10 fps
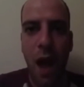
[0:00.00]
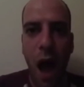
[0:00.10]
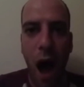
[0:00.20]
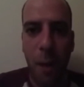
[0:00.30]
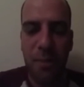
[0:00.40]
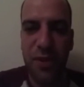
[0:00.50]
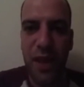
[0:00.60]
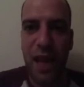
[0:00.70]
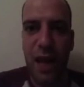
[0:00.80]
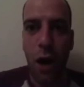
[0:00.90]
I'm
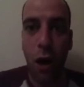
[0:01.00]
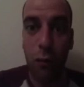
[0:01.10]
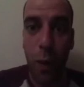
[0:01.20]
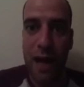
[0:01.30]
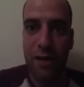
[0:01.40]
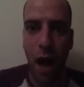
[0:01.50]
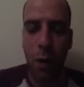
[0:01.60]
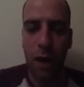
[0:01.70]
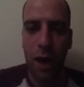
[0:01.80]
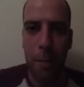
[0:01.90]
thinking of ways that I
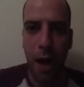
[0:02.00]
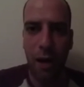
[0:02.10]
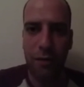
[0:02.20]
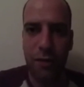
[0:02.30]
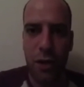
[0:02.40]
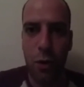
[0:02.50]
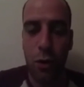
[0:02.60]
will come after you.